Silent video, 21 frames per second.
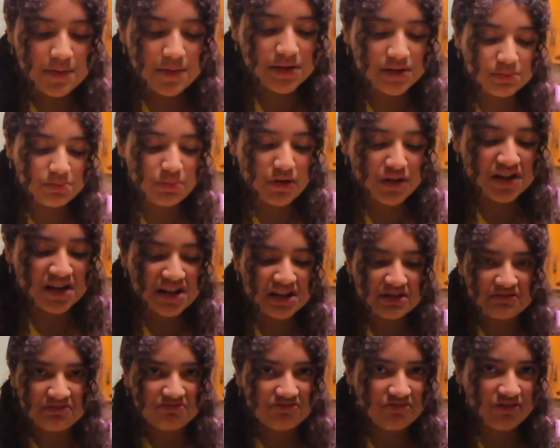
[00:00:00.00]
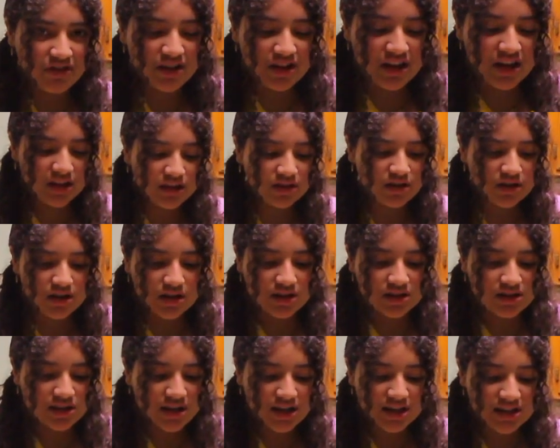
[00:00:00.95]
I'll just put it in for like
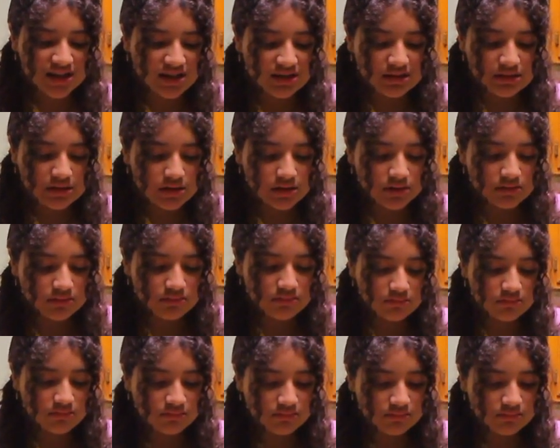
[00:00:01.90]
30 seconds.